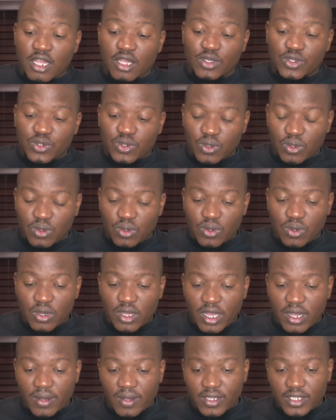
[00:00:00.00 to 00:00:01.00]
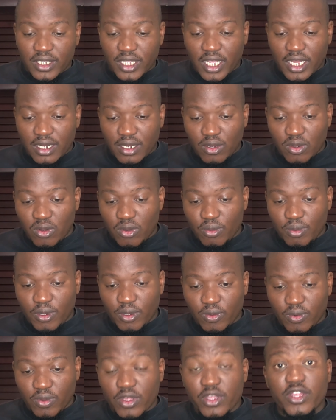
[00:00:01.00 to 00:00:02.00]
So I was kind of
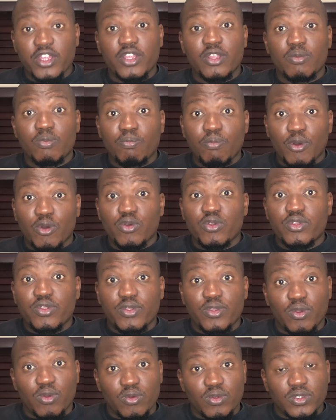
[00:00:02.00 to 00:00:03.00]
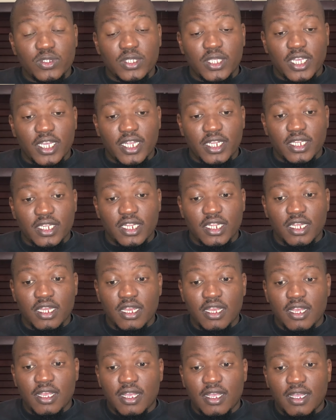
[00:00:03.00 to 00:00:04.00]
hoping with both those that
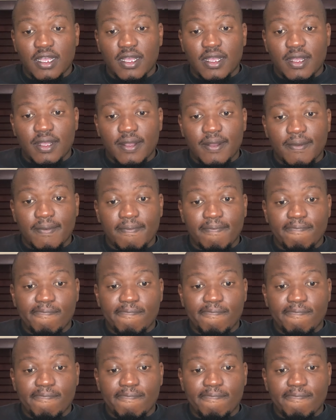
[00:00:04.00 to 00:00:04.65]
I